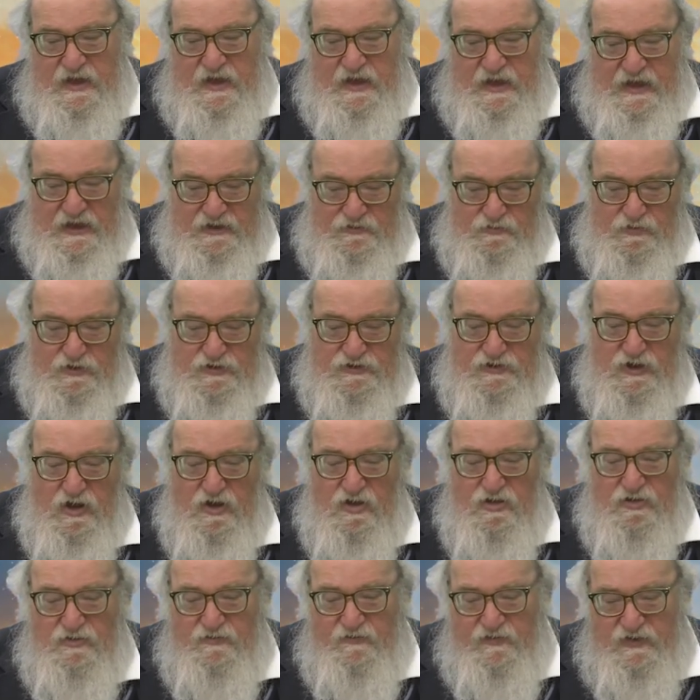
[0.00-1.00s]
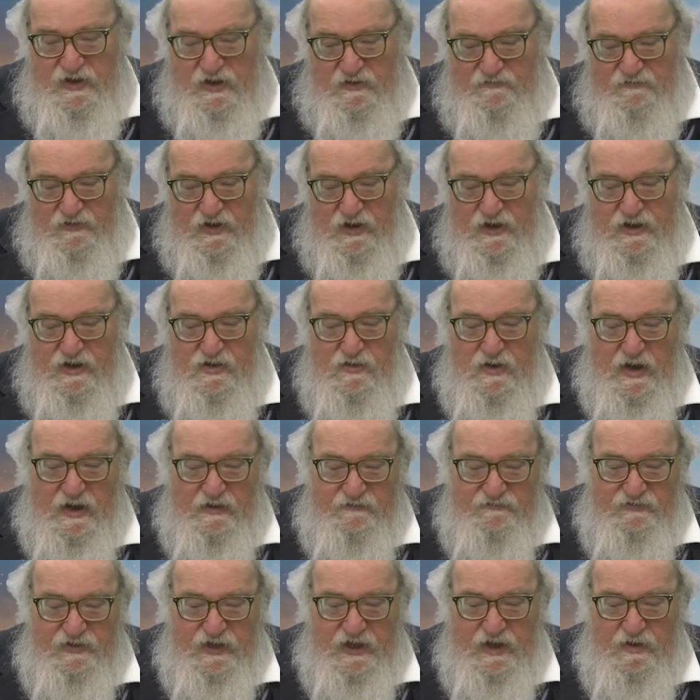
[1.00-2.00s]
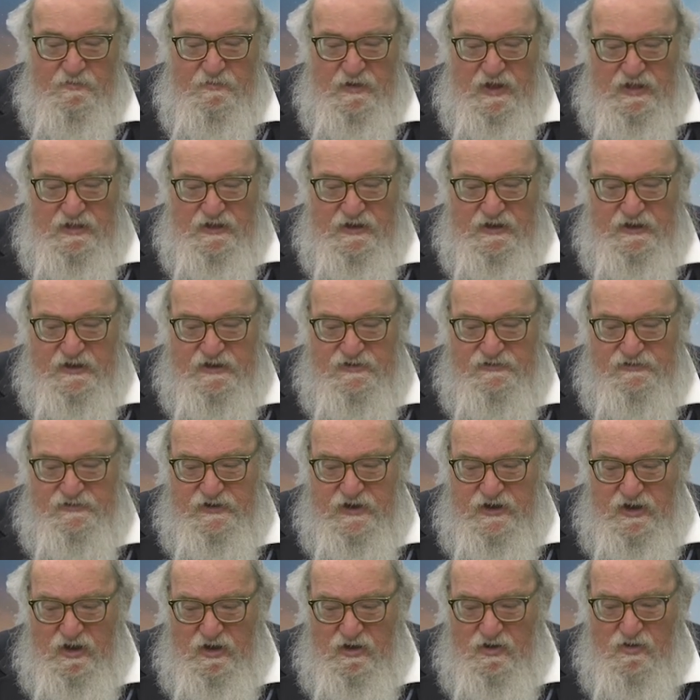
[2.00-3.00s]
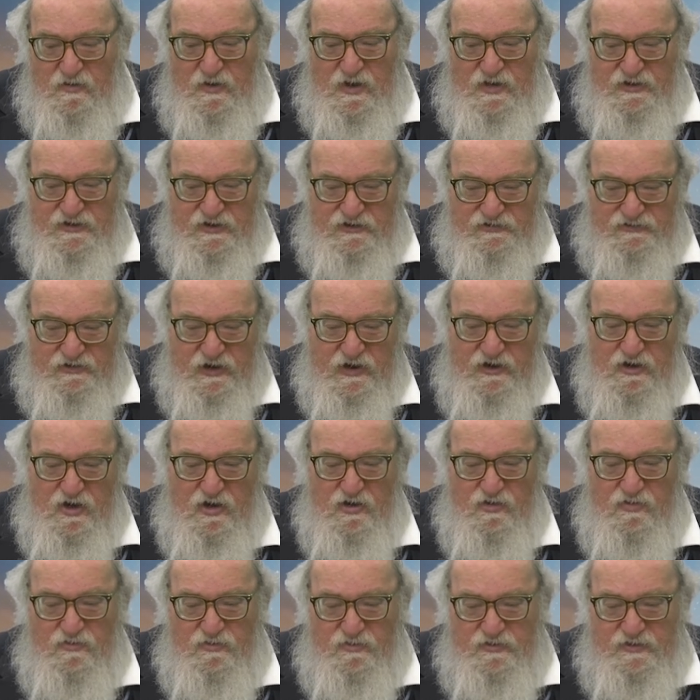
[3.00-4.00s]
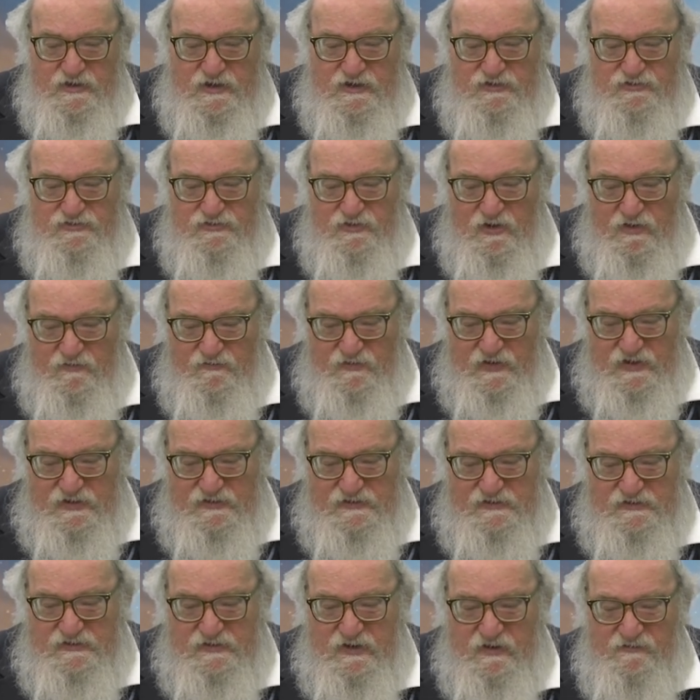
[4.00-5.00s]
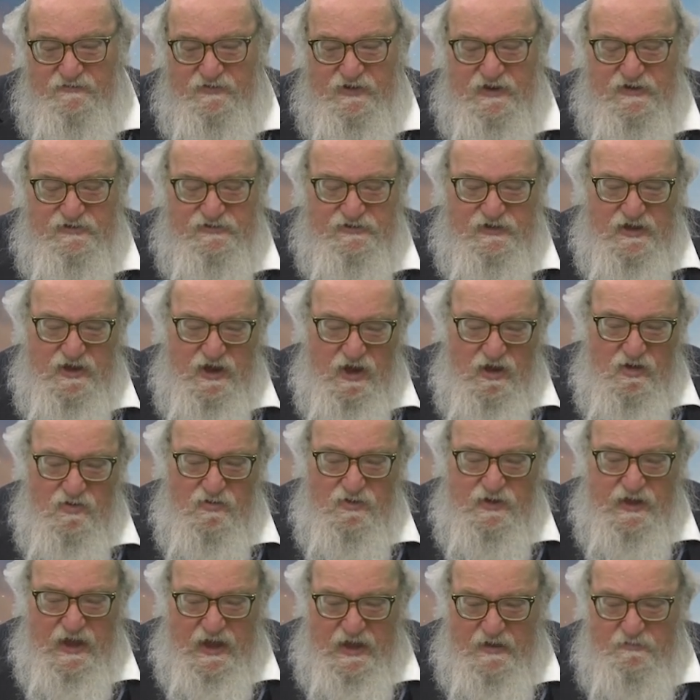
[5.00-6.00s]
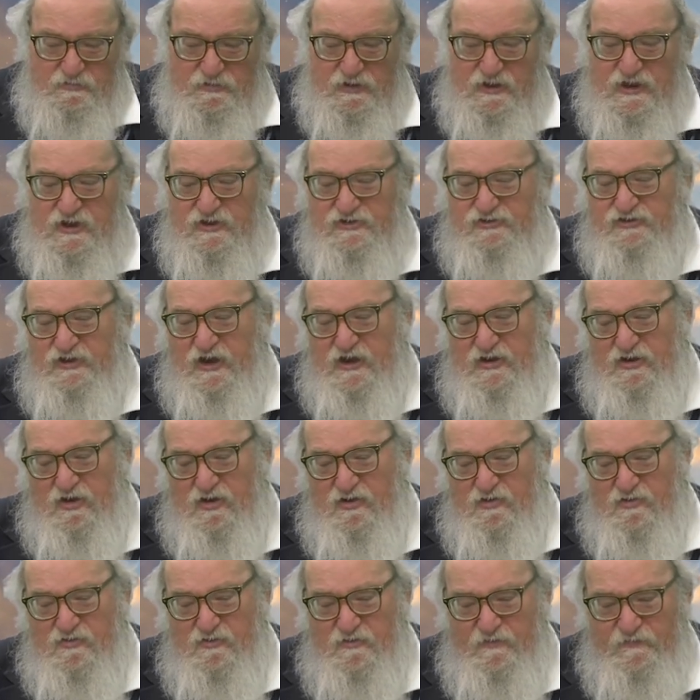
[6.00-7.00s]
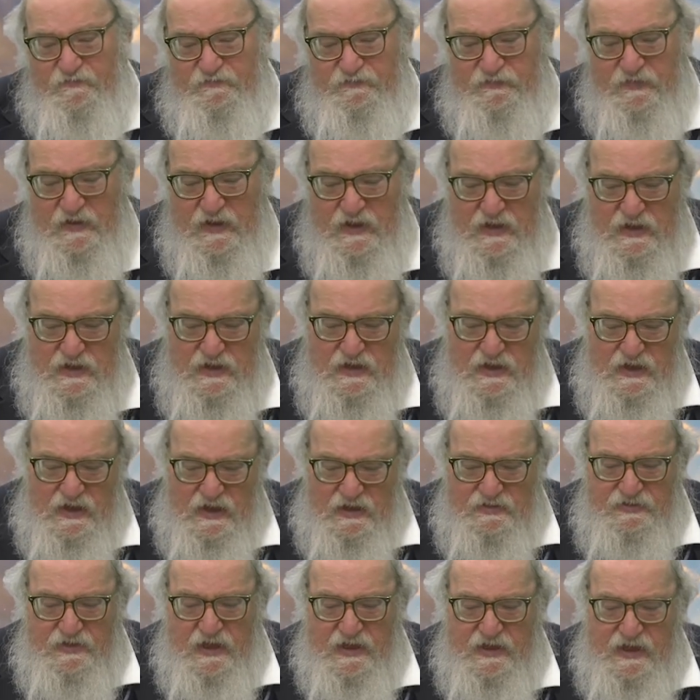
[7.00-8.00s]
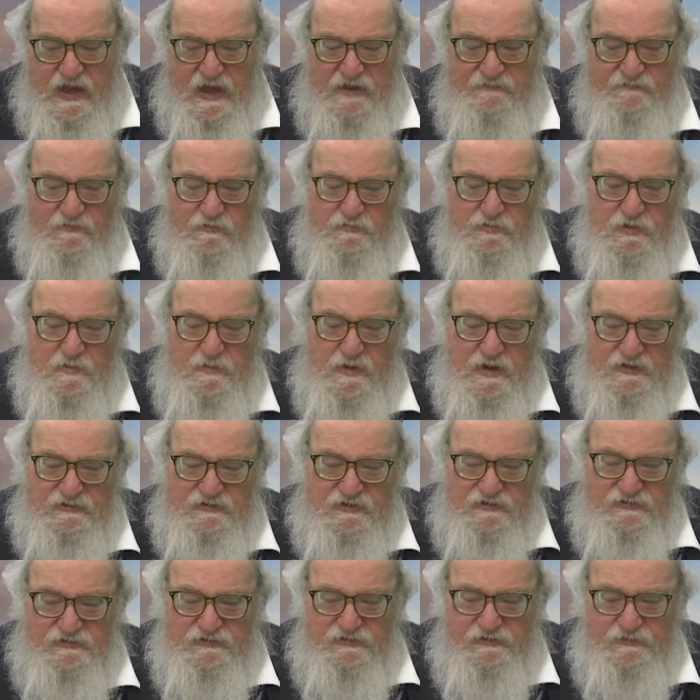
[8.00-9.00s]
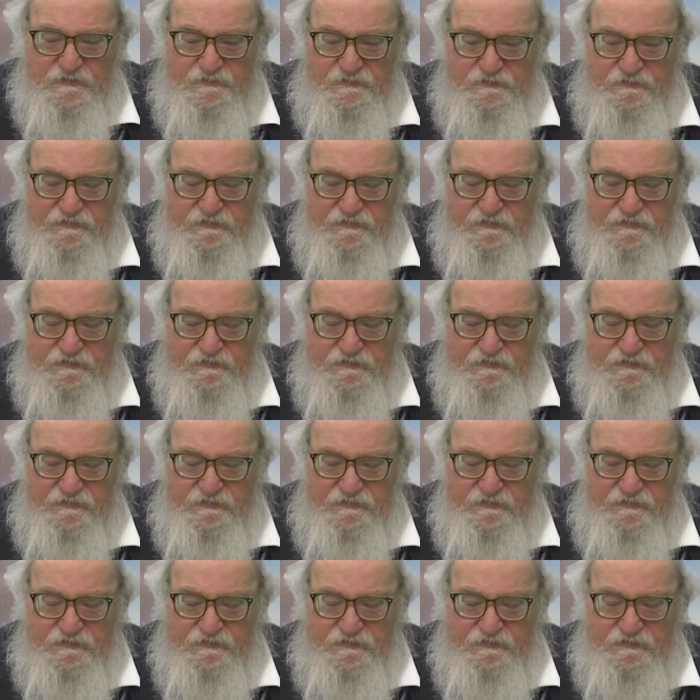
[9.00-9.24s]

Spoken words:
And we're told, V'yavayu avdei ha-melech Chizkiyahu el Yeshayahu. The servants of Chizkiyahu came to Yeshayahu, and they gave him the message.